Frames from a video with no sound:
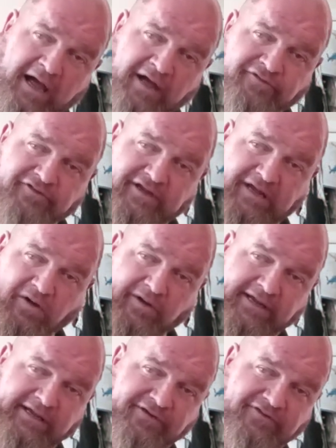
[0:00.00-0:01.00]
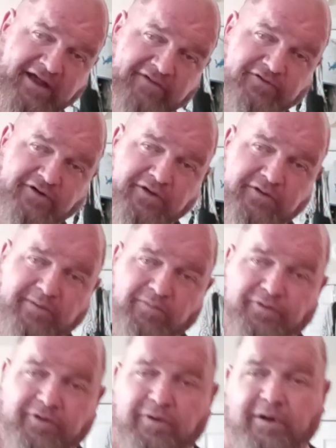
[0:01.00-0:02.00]
I'll see y'all again this afternoon. I'm
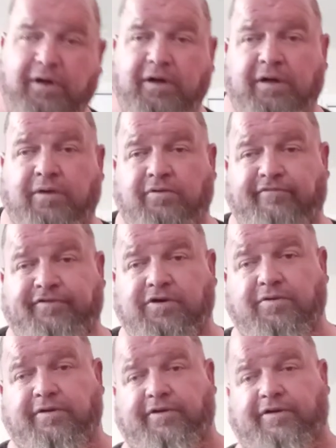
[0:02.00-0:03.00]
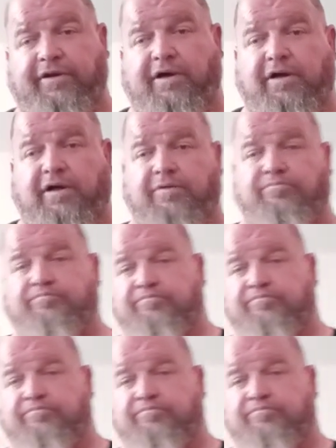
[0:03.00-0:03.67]
gonna do a, a review of the uh,